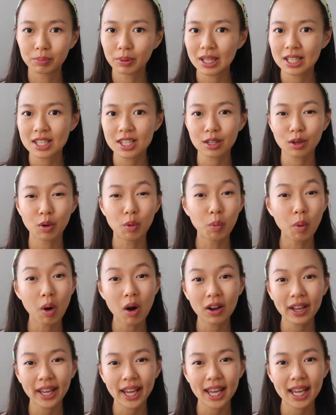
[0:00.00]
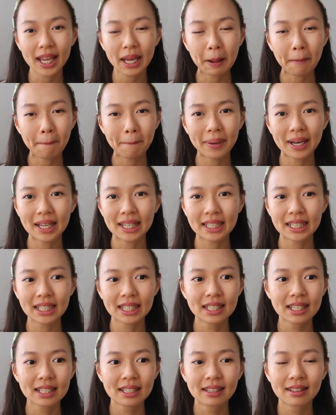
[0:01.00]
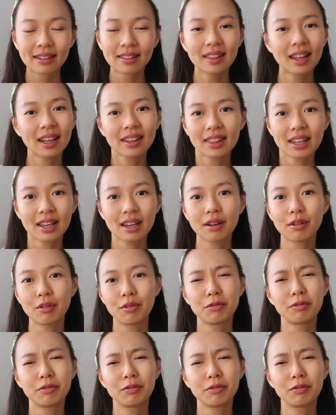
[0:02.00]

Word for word: brisk walking, but nothing